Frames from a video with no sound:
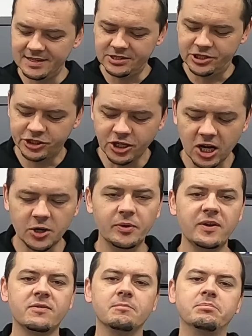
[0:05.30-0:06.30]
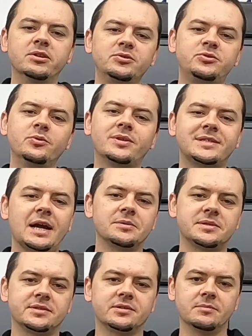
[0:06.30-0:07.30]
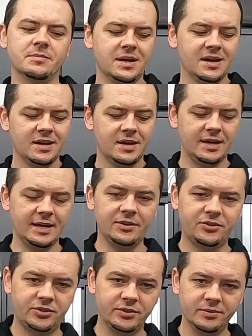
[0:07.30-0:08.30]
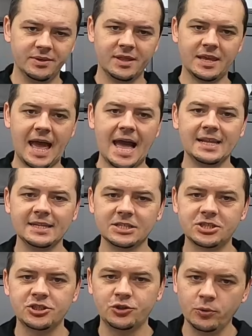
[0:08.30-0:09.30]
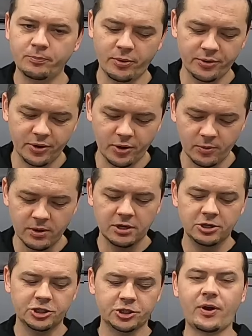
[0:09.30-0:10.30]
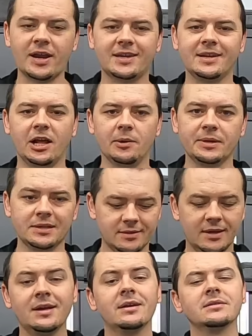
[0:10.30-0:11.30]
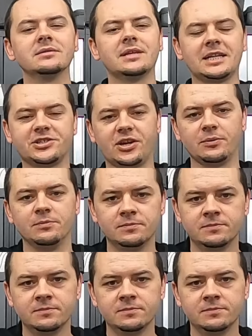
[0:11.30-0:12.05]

the Shockwave Bluetooth sound system into the Atlas 2.0 Shuriken helmet. Let's go.